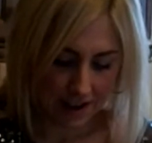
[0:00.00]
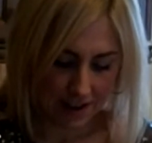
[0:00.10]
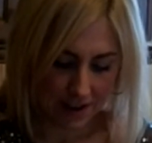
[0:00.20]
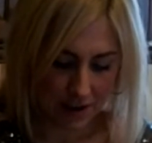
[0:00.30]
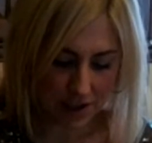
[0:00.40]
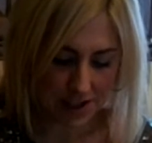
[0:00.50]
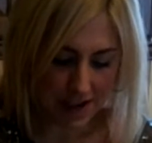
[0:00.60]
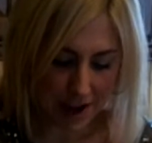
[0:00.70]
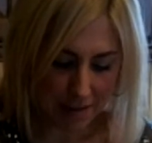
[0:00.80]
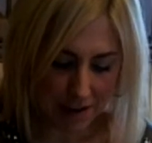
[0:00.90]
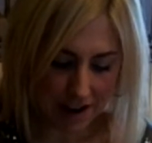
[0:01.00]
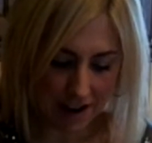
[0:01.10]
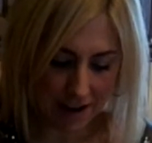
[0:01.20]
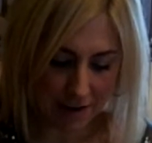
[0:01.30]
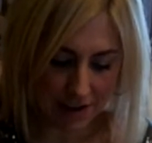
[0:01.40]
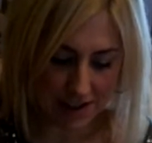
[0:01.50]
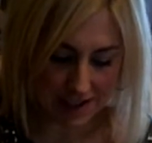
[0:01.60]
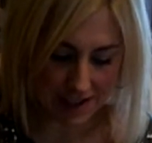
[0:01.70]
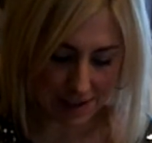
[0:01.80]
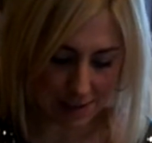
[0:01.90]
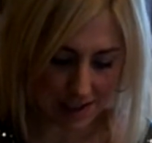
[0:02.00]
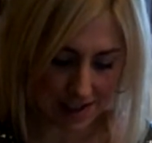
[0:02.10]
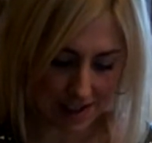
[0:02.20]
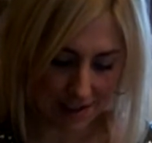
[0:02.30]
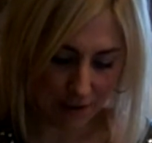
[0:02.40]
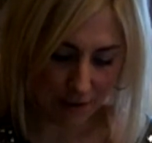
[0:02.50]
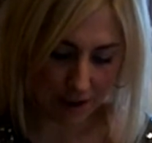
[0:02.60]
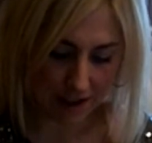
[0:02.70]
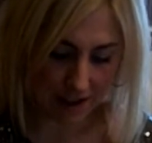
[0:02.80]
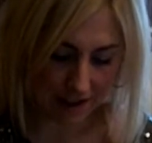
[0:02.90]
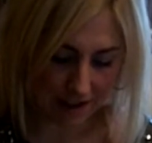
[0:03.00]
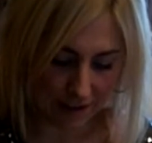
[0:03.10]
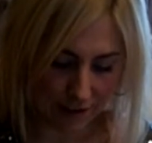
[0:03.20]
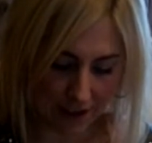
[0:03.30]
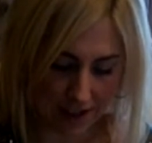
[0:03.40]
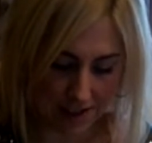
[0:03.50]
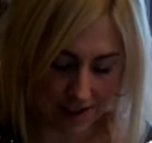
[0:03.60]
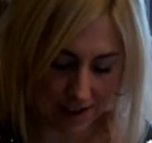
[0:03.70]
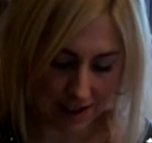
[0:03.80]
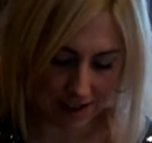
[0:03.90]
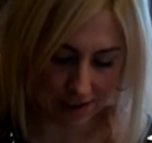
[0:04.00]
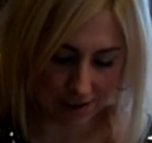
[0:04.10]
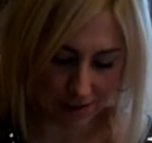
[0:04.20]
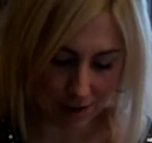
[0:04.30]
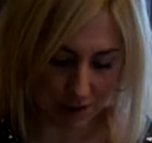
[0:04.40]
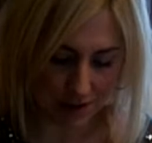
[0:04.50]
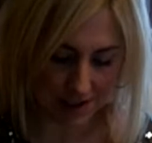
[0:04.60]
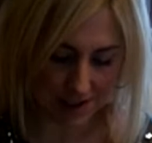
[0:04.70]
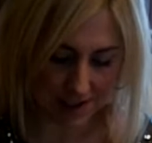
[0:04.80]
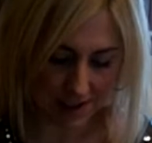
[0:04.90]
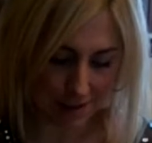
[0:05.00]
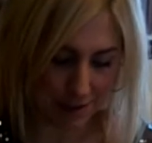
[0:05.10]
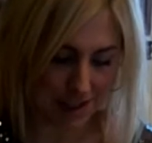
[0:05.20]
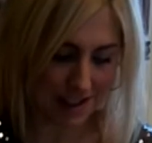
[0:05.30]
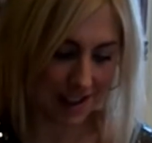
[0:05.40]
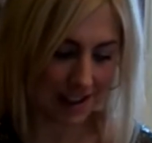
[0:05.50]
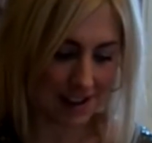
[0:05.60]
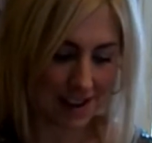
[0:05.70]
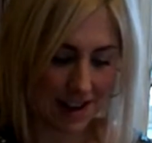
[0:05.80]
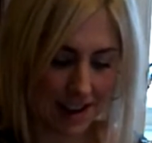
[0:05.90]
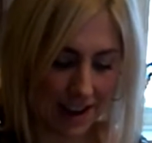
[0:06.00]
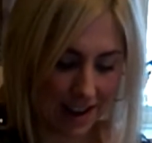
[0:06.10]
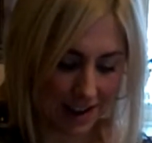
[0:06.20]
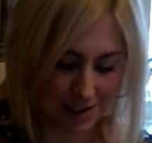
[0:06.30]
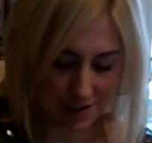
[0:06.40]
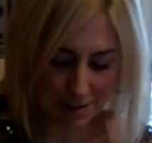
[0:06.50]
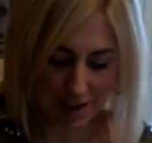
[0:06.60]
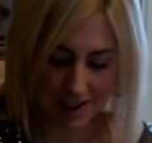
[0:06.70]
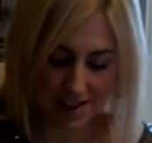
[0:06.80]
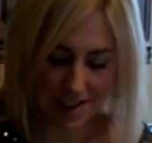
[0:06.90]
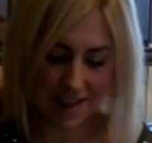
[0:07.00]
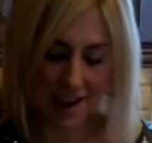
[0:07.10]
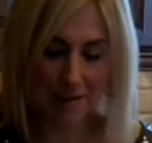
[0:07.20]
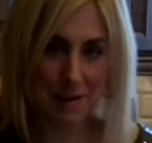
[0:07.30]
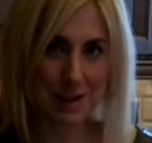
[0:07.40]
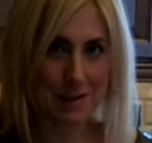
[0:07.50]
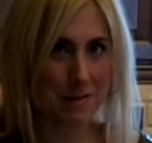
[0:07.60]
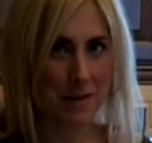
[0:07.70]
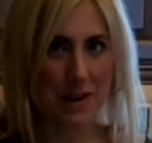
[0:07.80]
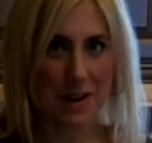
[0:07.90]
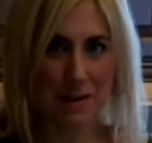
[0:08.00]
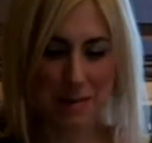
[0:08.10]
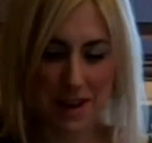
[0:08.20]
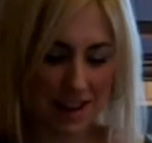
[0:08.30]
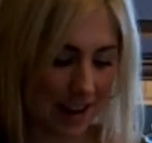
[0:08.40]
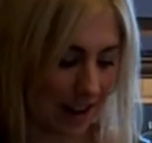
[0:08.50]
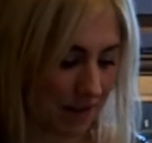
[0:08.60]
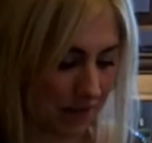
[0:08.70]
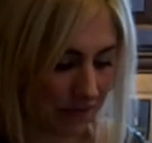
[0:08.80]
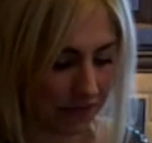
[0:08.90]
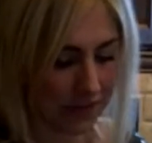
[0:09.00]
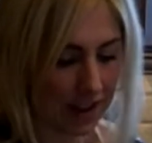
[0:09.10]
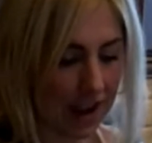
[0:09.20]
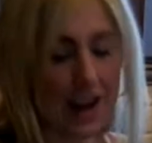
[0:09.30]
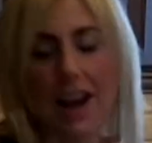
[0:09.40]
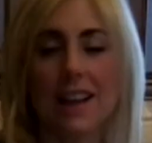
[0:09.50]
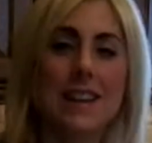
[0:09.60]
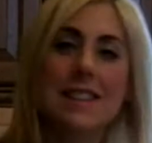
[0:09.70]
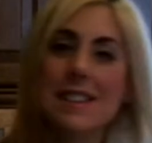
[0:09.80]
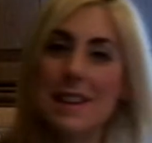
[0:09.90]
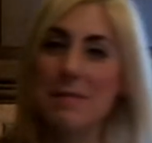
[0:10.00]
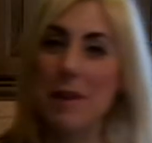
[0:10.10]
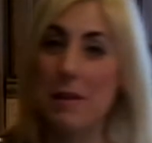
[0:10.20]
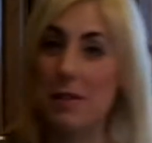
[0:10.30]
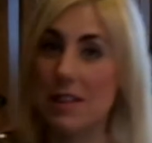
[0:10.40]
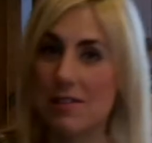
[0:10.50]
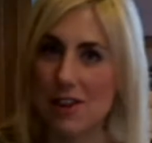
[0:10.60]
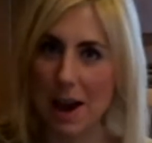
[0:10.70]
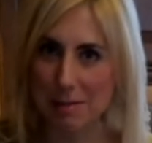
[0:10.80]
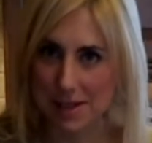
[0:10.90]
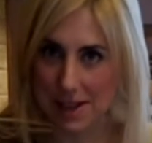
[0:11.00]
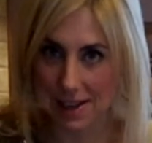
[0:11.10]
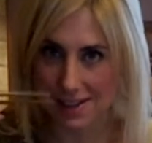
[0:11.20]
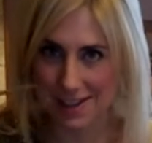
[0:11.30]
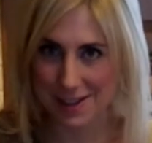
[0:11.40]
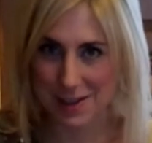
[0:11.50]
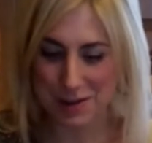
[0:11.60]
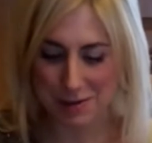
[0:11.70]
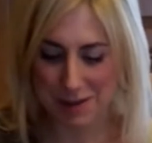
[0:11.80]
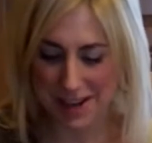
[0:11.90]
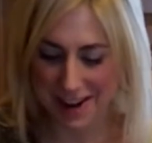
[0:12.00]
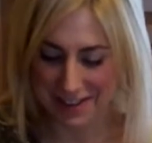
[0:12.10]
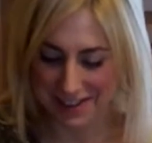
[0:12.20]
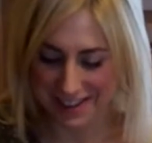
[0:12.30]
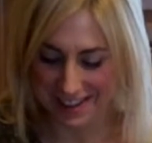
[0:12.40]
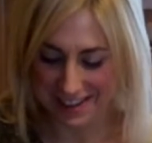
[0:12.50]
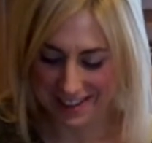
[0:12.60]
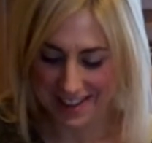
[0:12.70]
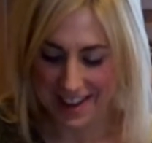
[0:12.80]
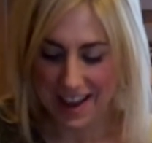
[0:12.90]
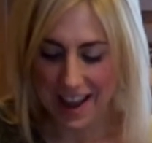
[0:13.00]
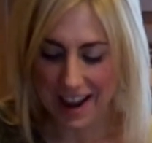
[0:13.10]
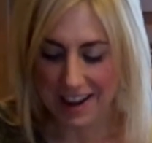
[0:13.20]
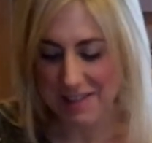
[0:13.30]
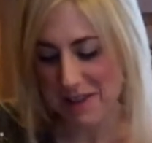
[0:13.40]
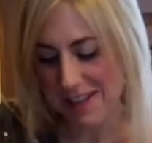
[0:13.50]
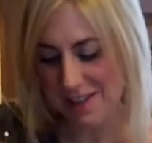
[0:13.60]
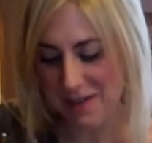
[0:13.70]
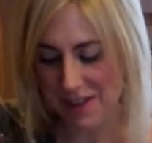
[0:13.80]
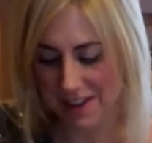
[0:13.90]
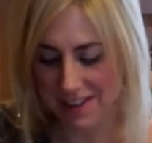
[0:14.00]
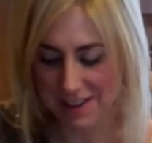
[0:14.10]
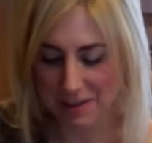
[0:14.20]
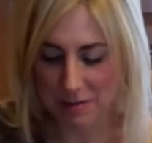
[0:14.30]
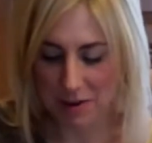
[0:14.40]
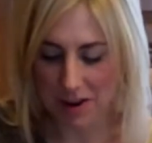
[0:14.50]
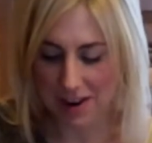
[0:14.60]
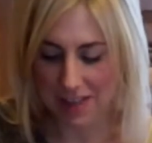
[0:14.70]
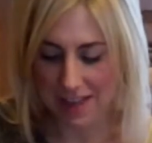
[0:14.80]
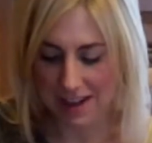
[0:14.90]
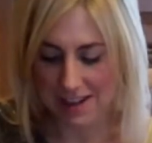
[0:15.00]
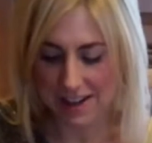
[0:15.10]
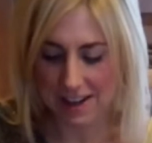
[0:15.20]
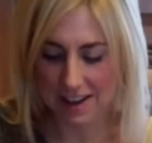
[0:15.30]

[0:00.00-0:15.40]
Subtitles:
You could top that off with the sesame seeds if you want to get a little fancy. These are some toasted sesame seeds. It just makes it that much more appealing. And I like to eat mine with chopsticks. It slows me down a little. And it makes it feel a little more authentic.